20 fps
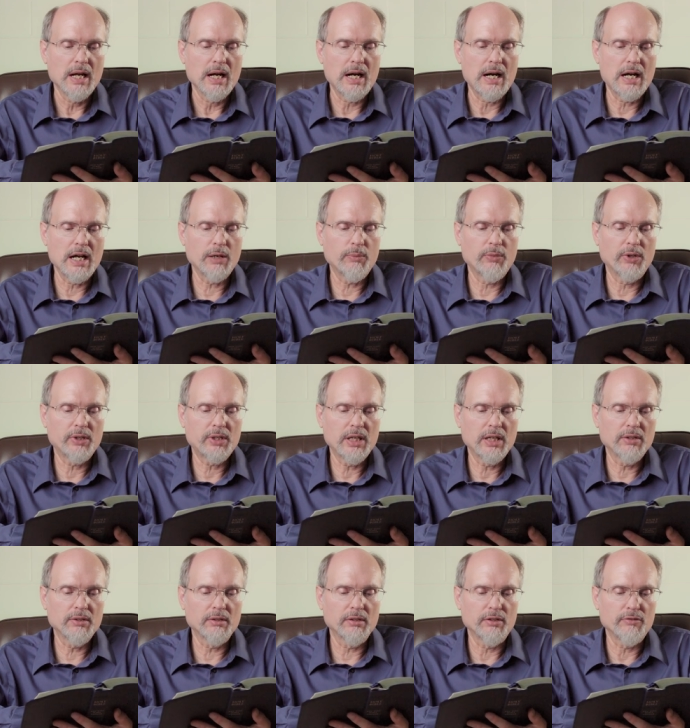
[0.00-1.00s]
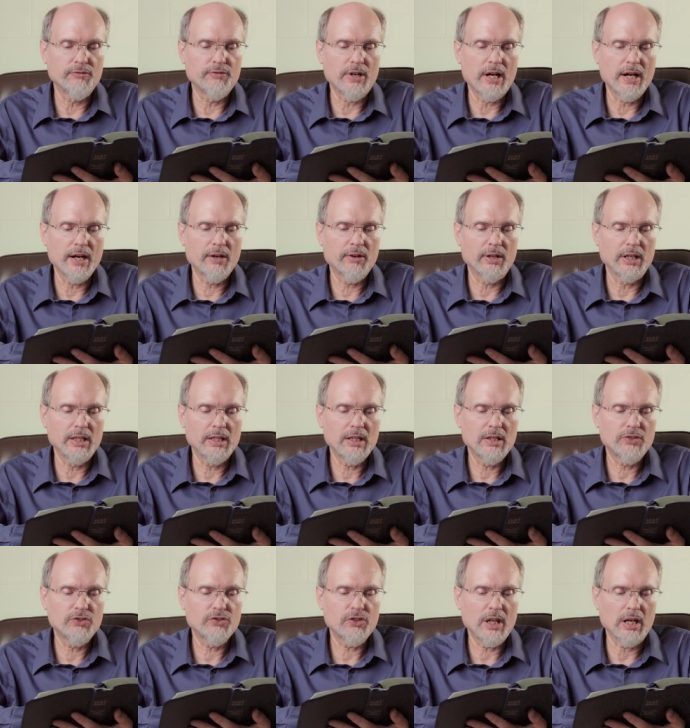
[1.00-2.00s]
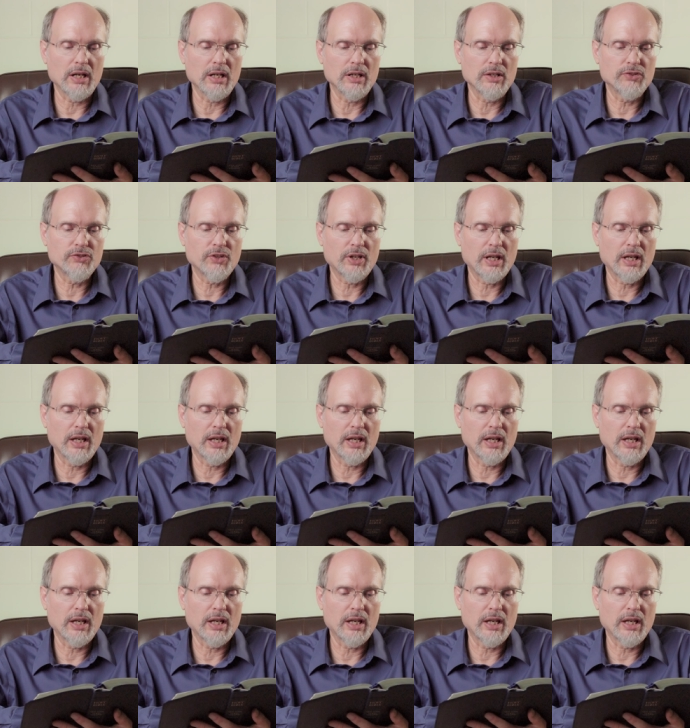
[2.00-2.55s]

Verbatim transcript: I will kindle a fire in his cities,